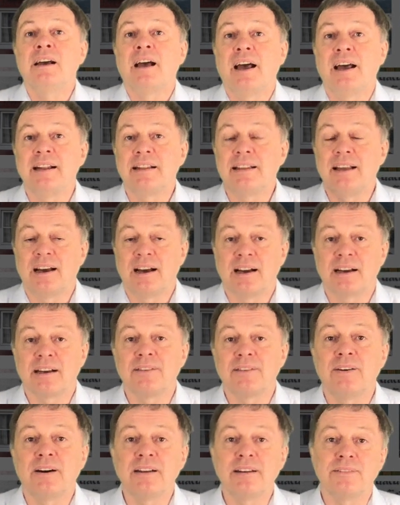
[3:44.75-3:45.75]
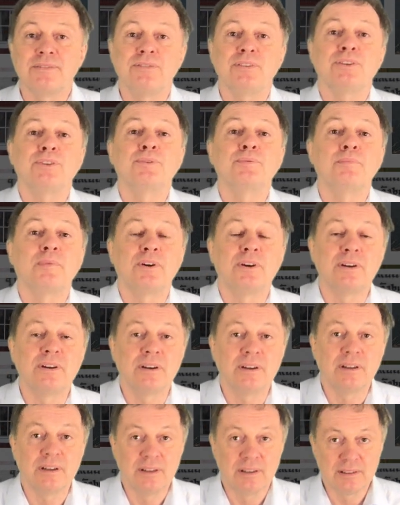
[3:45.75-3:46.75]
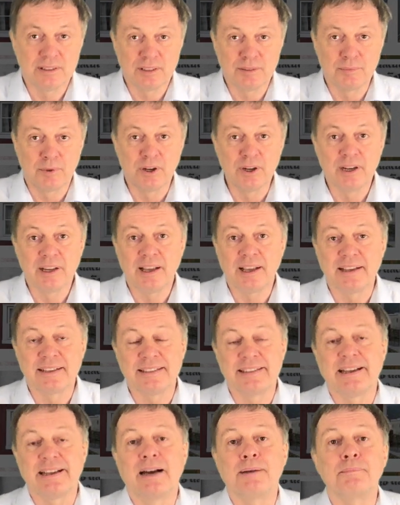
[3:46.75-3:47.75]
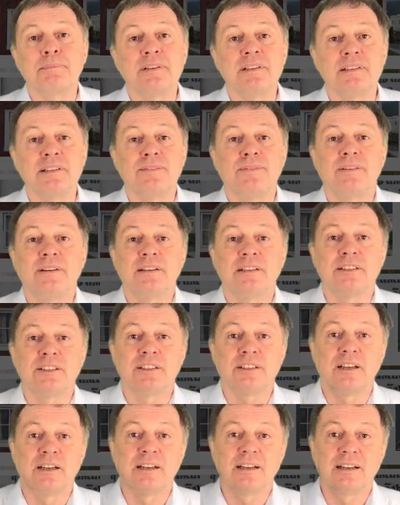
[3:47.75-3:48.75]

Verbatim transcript: and there are quite a few more smaller examples which